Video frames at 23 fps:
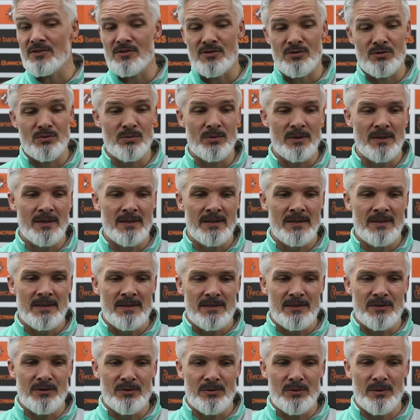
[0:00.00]
So,
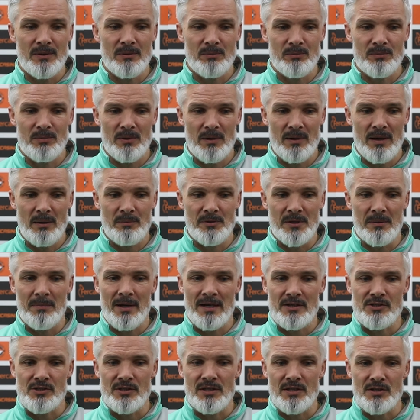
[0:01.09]
I would
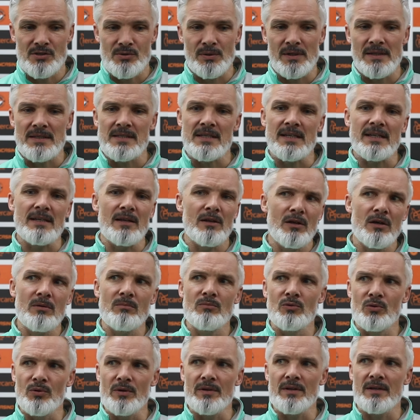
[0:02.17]
imagine it's going to take a lot
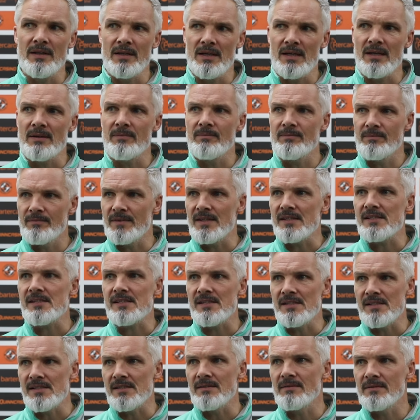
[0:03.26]
more than that this
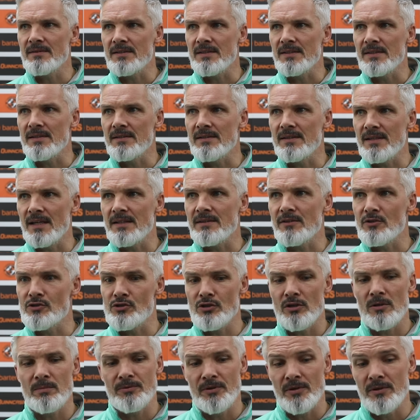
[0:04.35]
season to get the
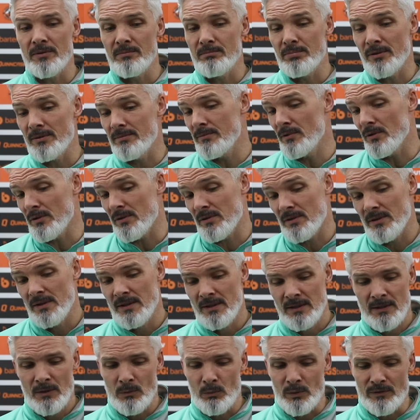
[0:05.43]
job done. But look,
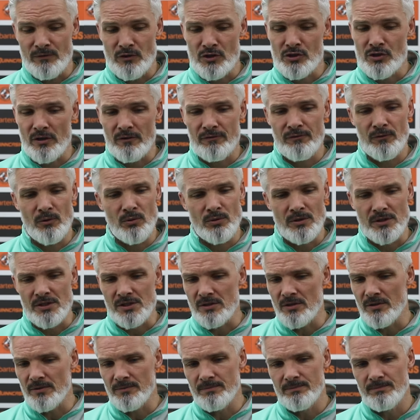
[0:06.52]
we've just got to focus
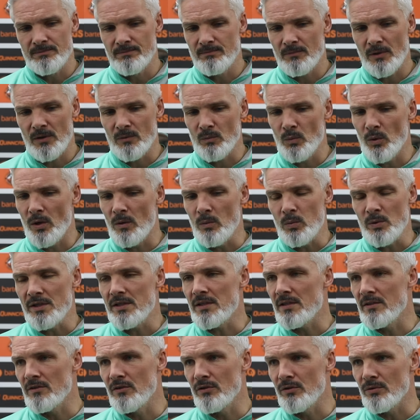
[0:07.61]
on what we
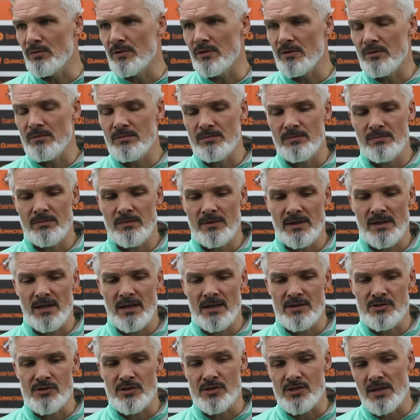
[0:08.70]
can do.
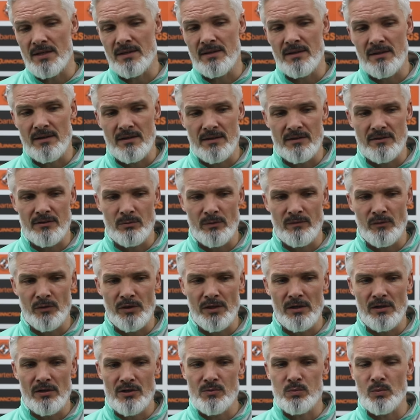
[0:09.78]
As you said there, we've
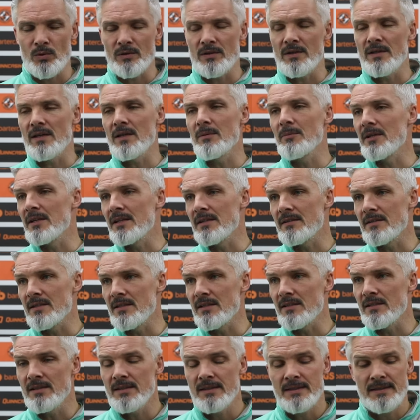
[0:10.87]
only lost one game in
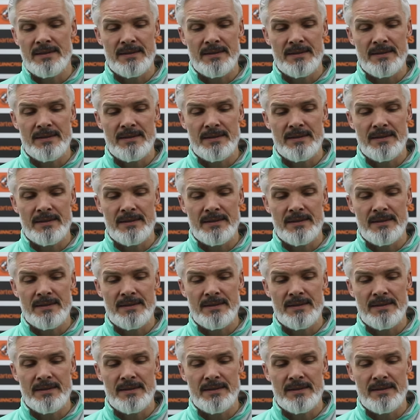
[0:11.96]
18.